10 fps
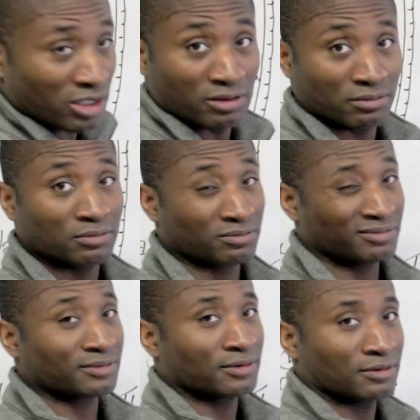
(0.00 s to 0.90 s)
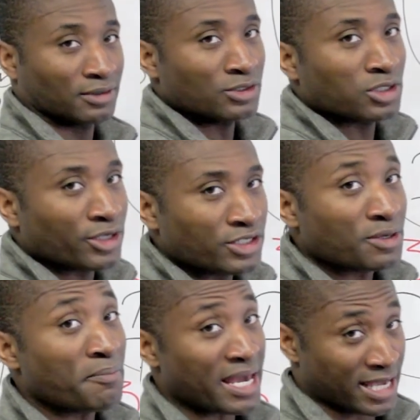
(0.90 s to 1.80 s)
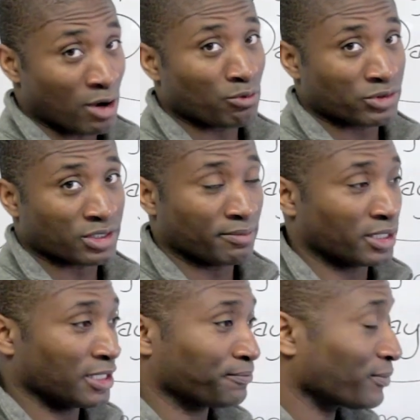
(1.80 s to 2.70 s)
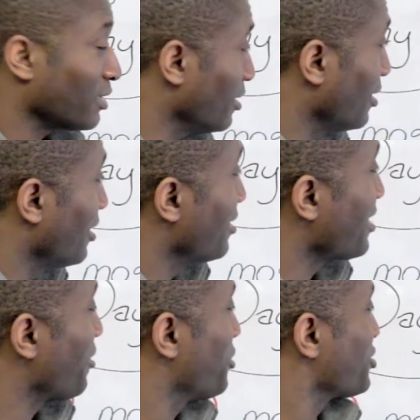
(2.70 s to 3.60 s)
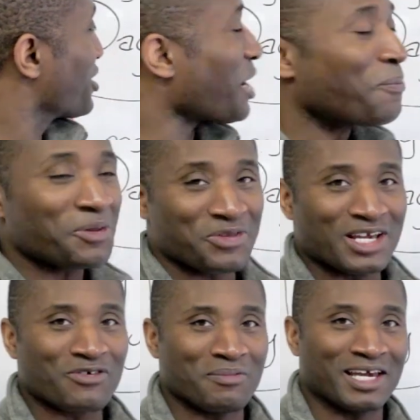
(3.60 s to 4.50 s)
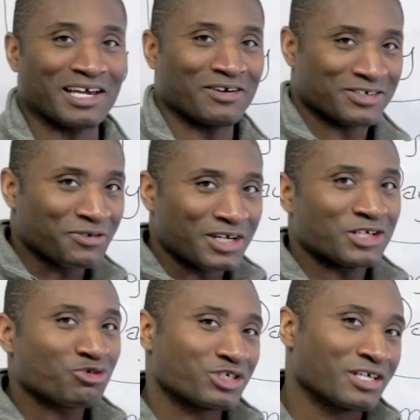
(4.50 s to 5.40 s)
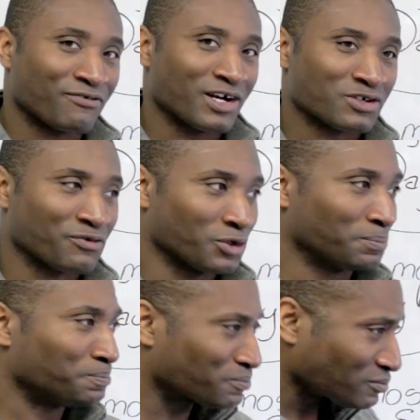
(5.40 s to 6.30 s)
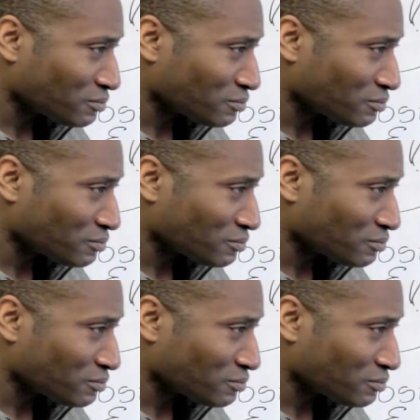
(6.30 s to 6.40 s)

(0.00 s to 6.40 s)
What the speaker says: on. He's looking to make out with somebody. Now, there's a couple of things for make out. It's a very interesting phrasal verb.